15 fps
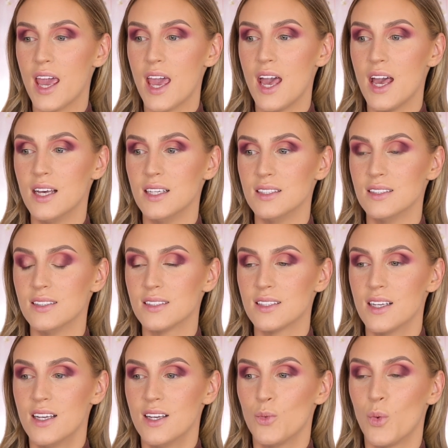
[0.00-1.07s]
and
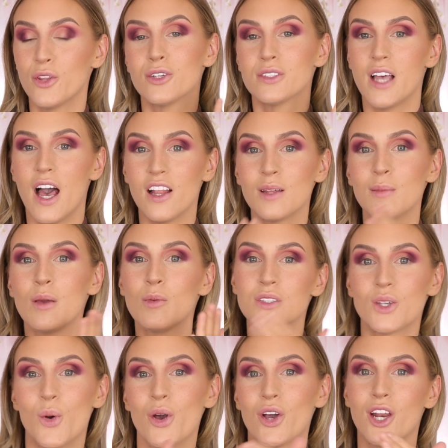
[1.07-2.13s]
when they're telling me
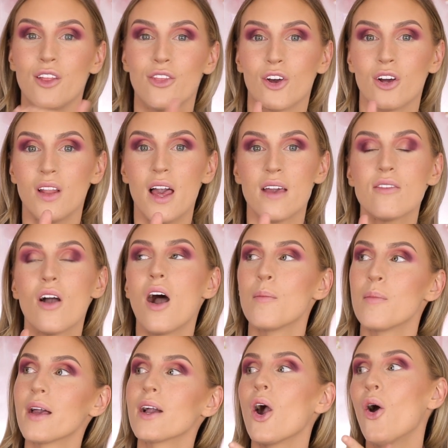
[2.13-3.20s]
what's going on in their life,
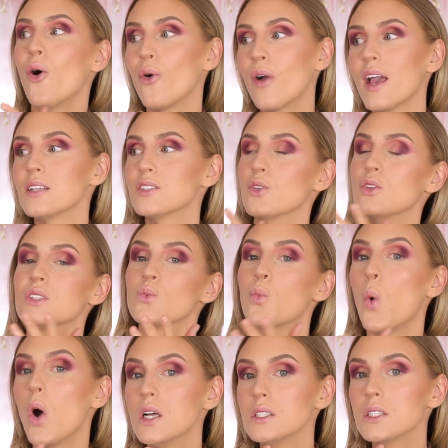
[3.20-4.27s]
I'm like, oh, okay, so this
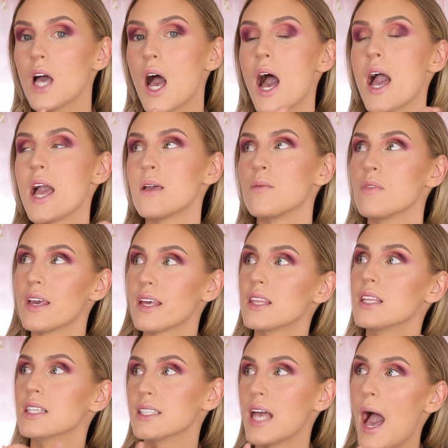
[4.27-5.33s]
one time, like
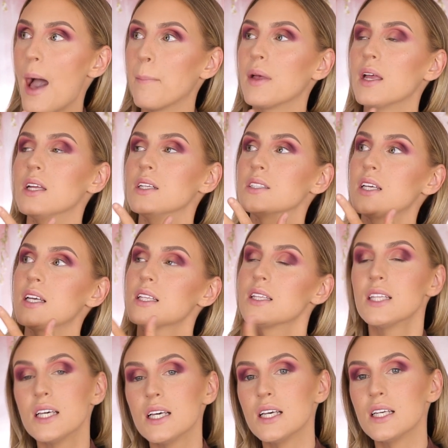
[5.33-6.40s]
this happened, like
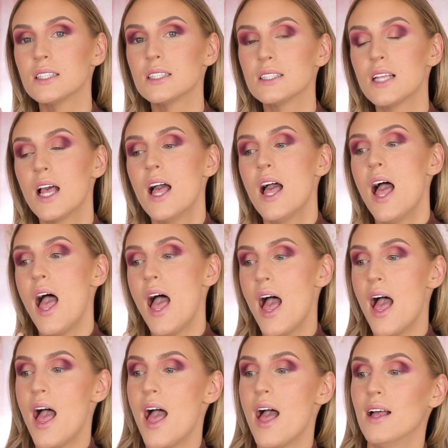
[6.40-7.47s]
this,
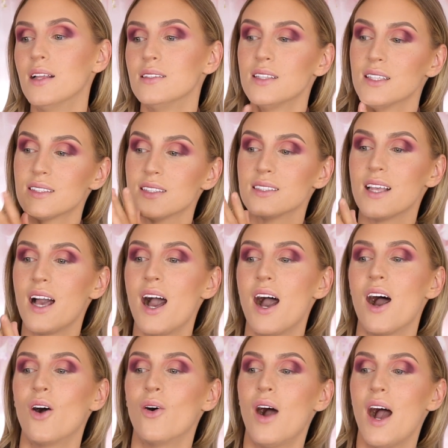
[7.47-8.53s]
and this is
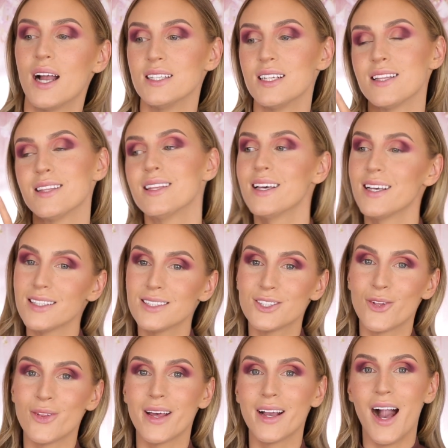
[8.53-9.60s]
how I did this.
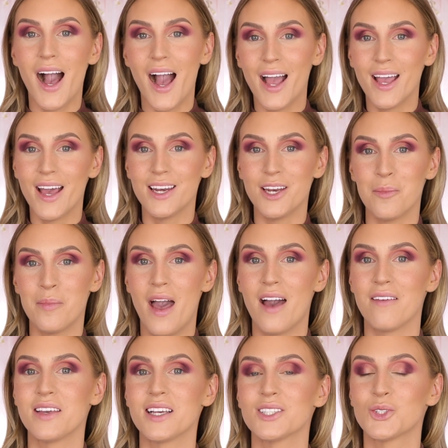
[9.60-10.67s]
So like I end up
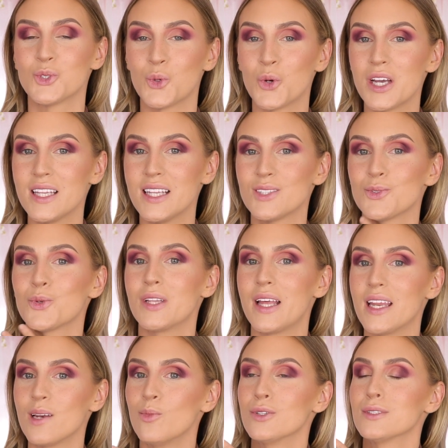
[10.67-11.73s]
having a story that's
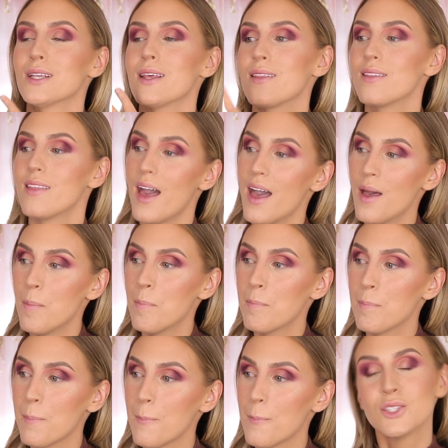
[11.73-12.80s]
relatable to
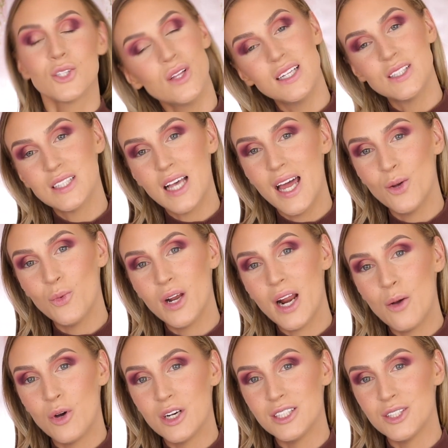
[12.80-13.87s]
them. So that's kind of what
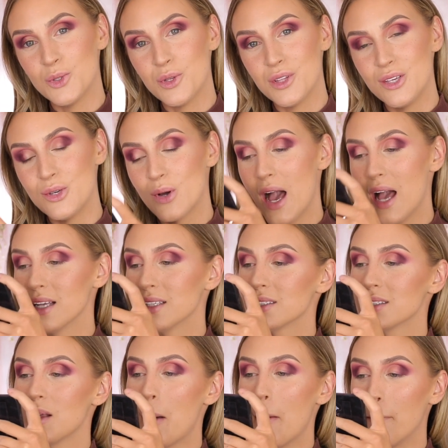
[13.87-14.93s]
I want to do with you guys.